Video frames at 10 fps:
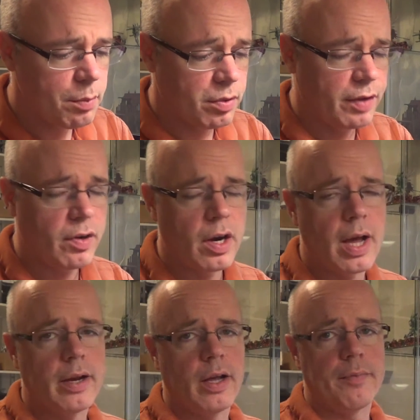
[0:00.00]
believe it or
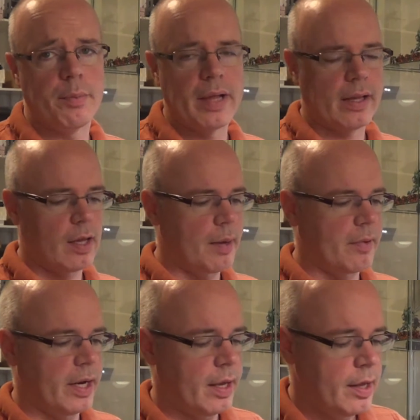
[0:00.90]
not, the Black
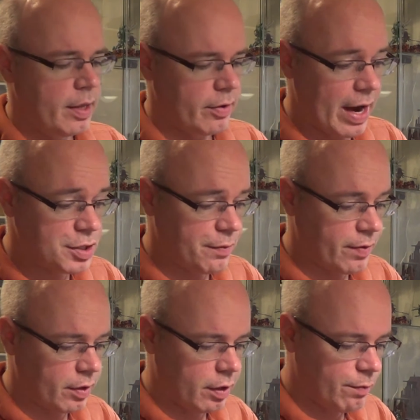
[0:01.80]
Library, they're actually
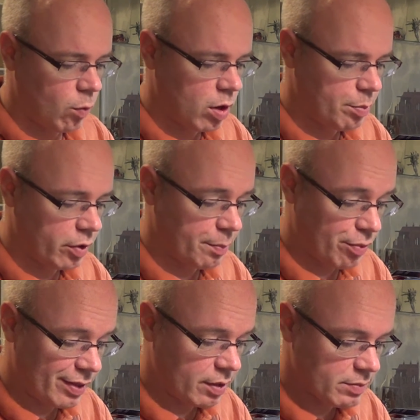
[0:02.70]
fairly affordable to
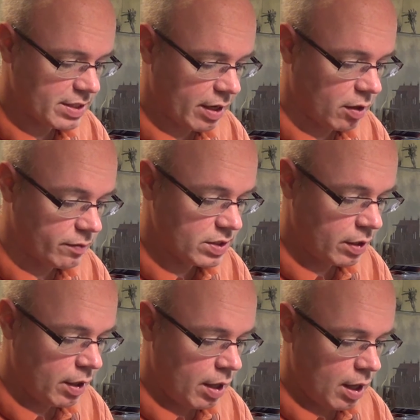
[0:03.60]
print themselves.
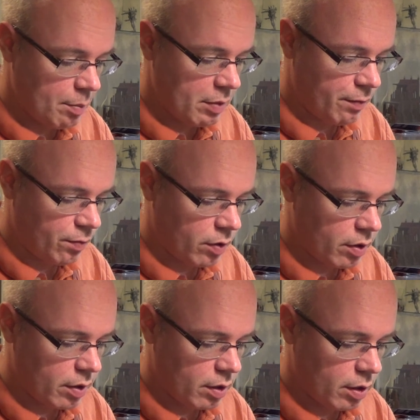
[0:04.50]
I mean,
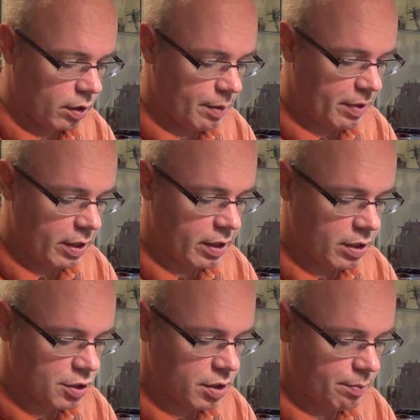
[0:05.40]
for a limited
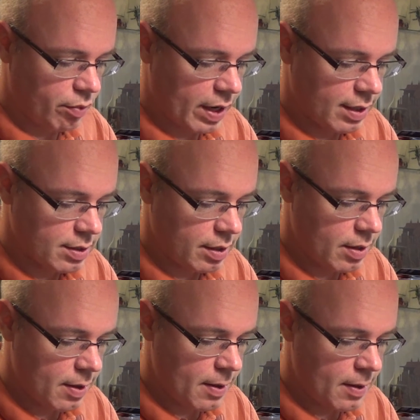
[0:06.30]
edition print,
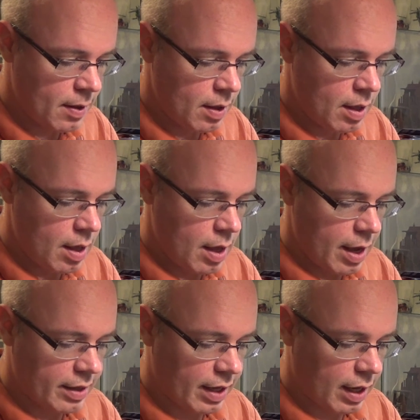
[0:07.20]

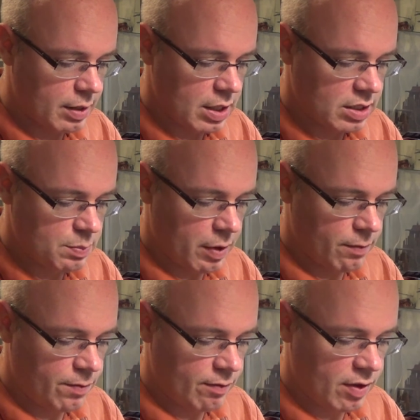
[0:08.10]
I think I spent
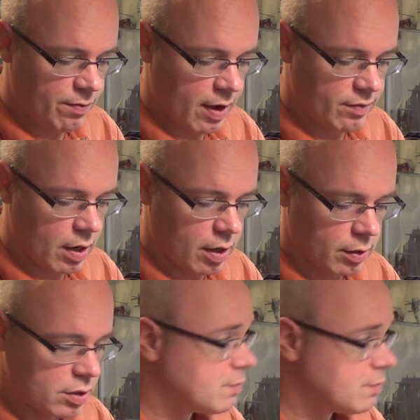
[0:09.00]
$55